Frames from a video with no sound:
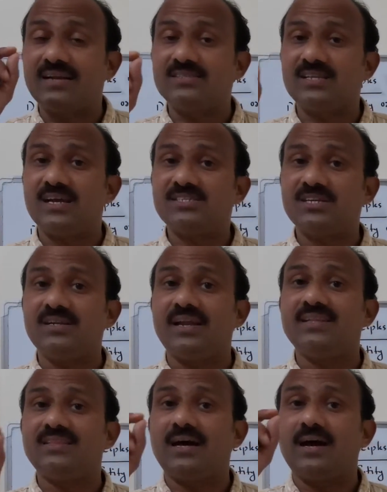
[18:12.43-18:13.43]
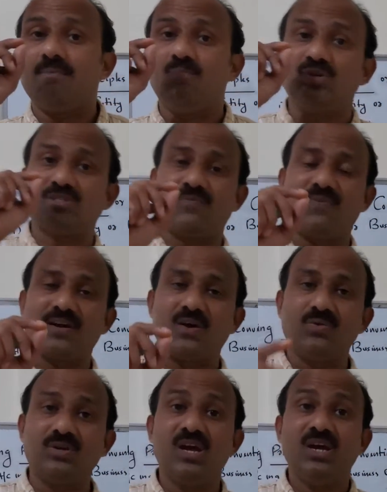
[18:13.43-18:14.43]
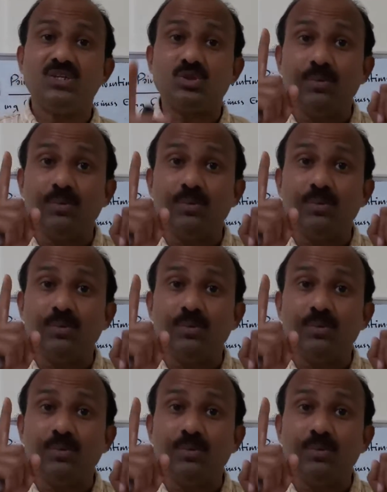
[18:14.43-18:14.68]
transaction in the books of account